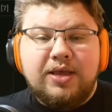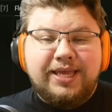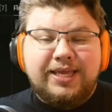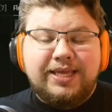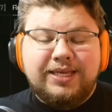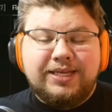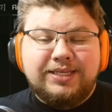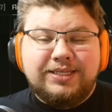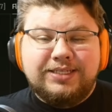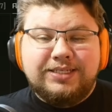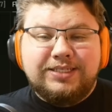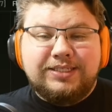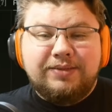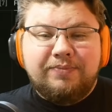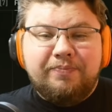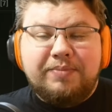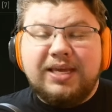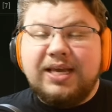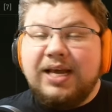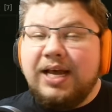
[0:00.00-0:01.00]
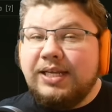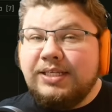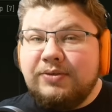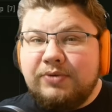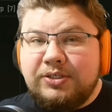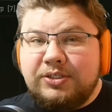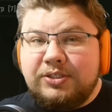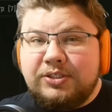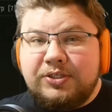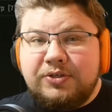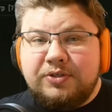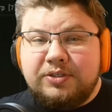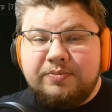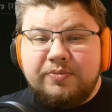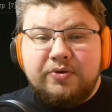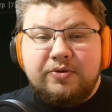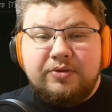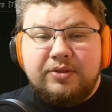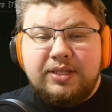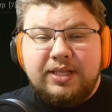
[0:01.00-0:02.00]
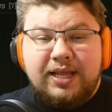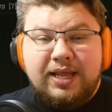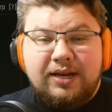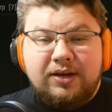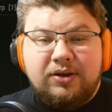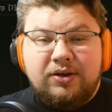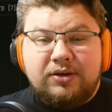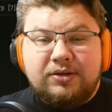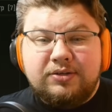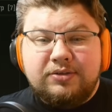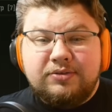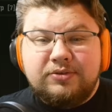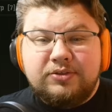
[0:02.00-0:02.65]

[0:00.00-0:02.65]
is because it was too smooth, it looked